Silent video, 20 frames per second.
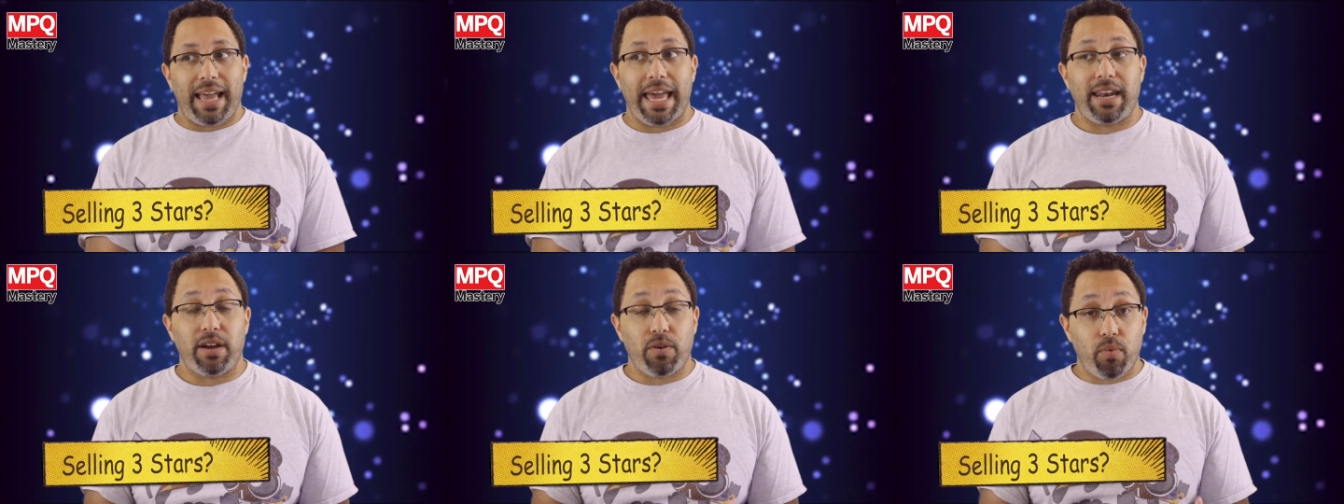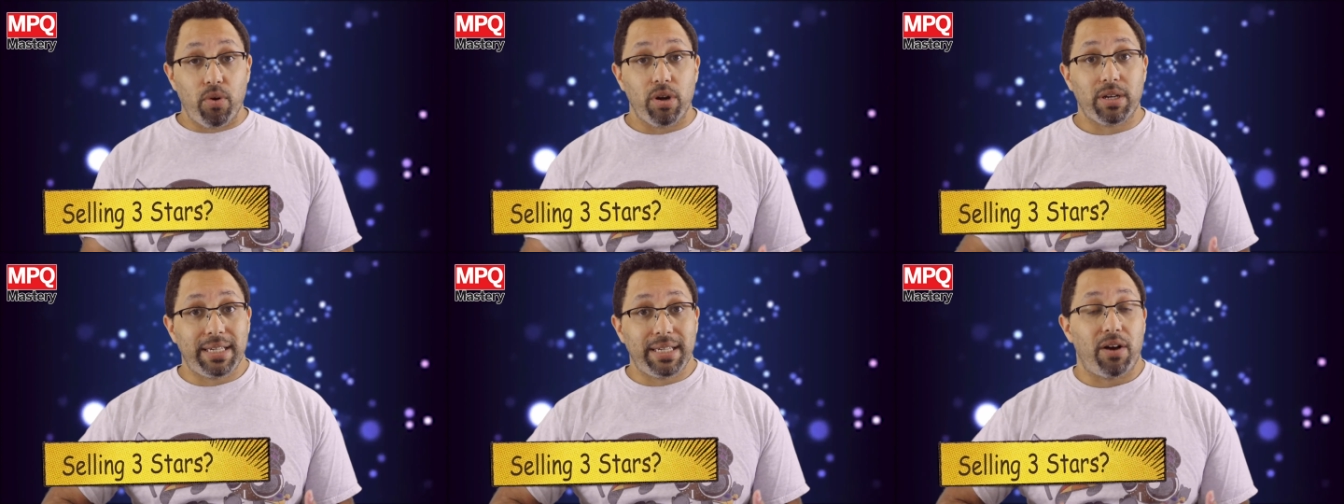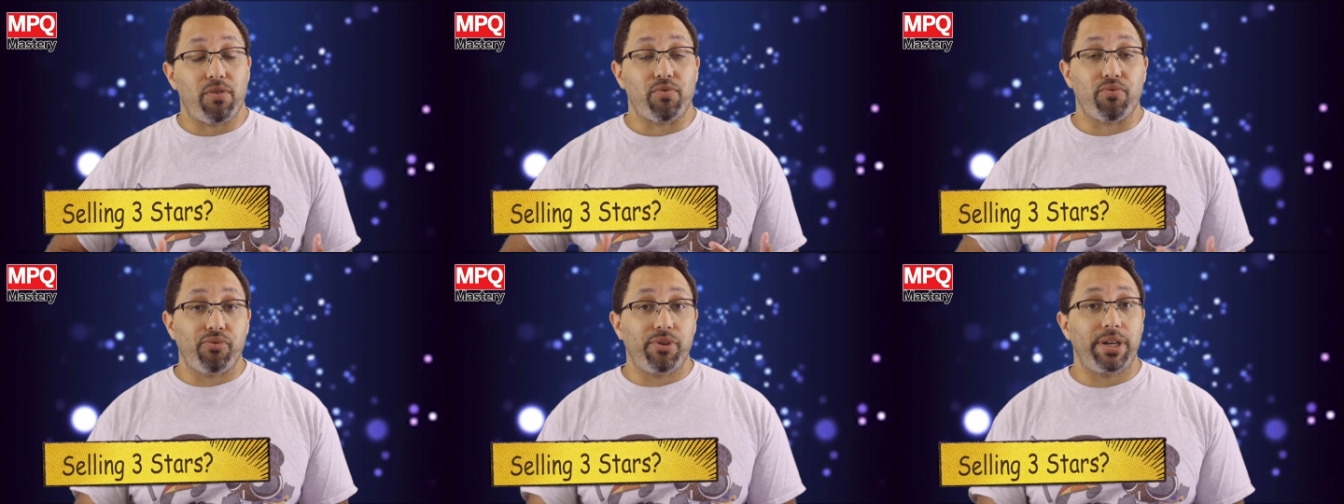and it works
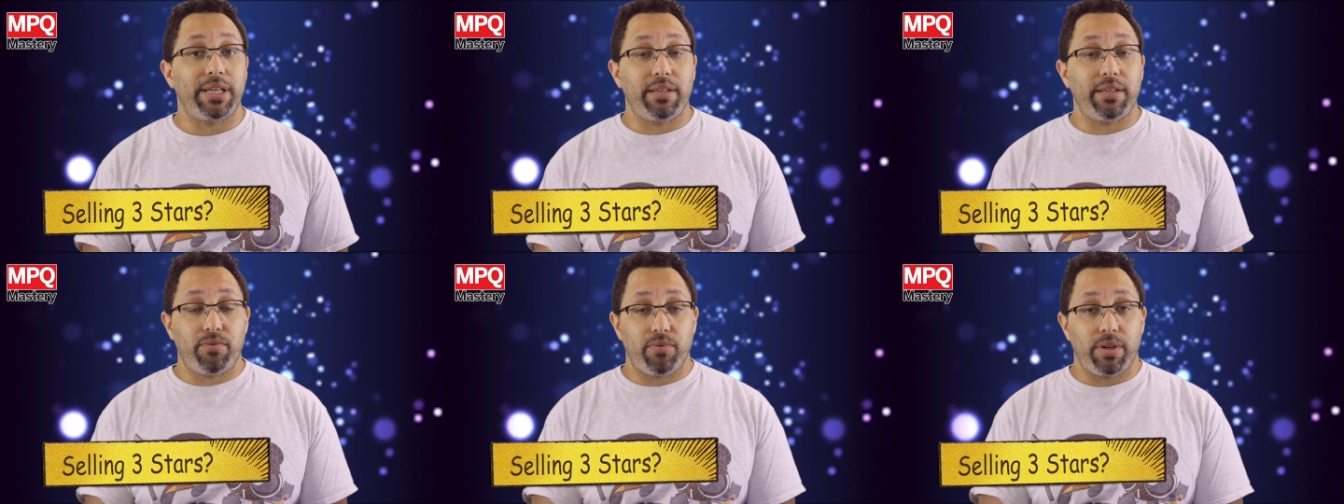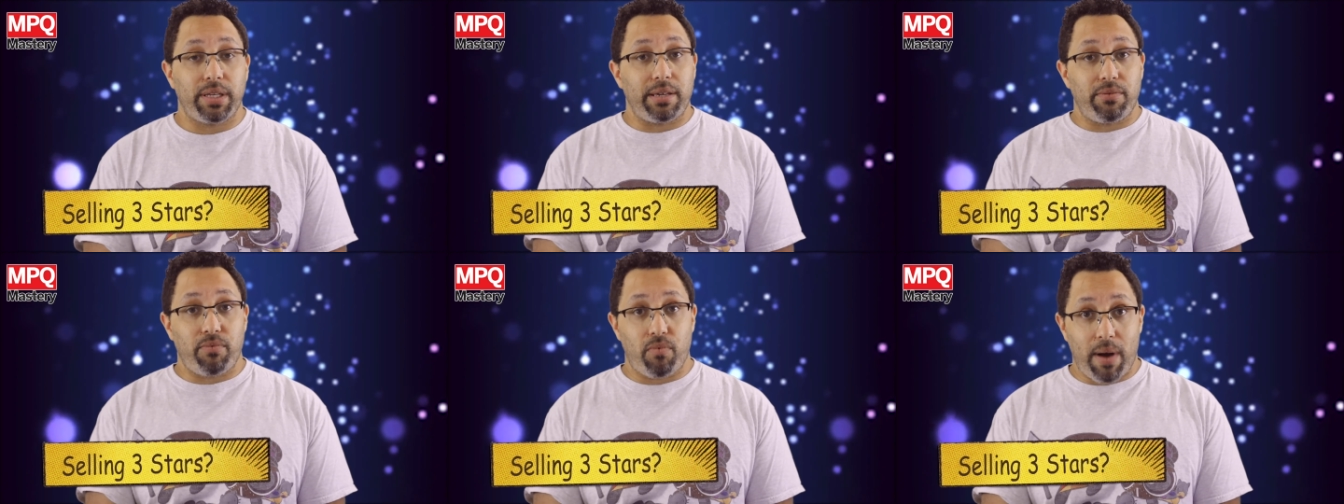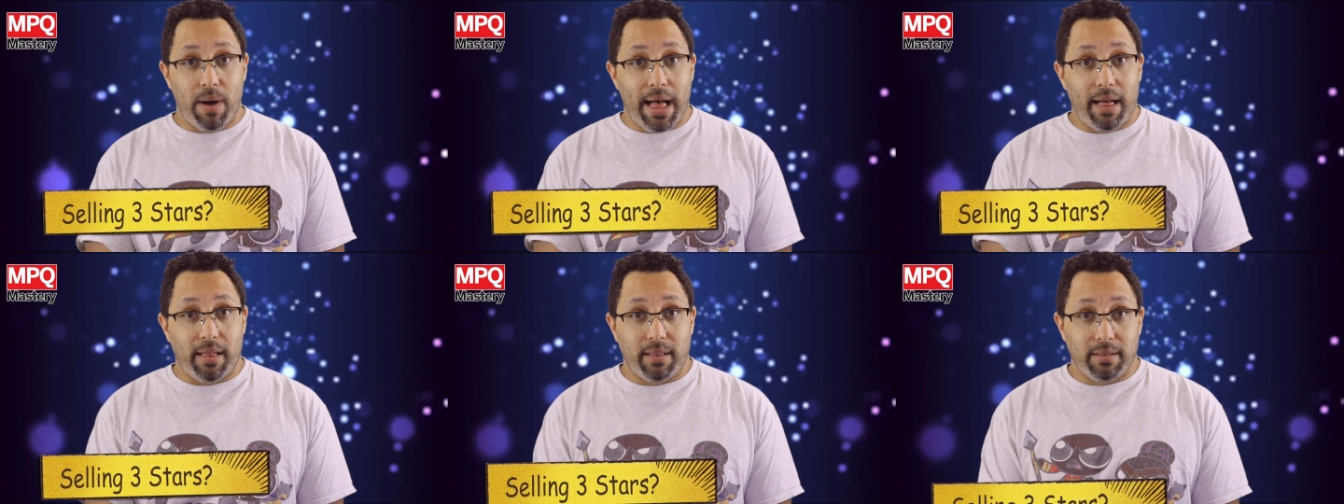out really, really
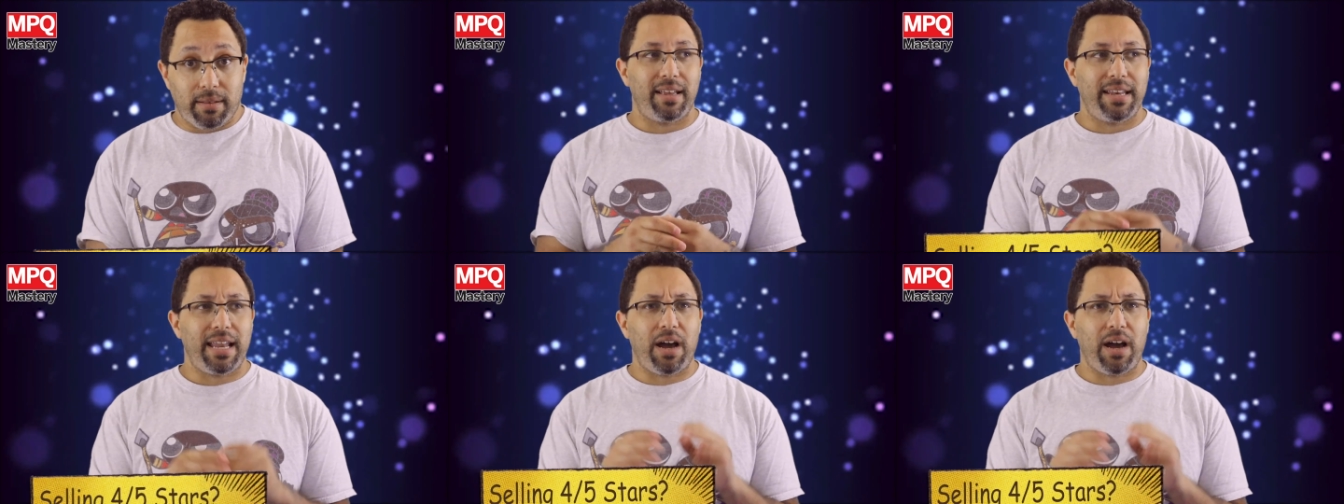well.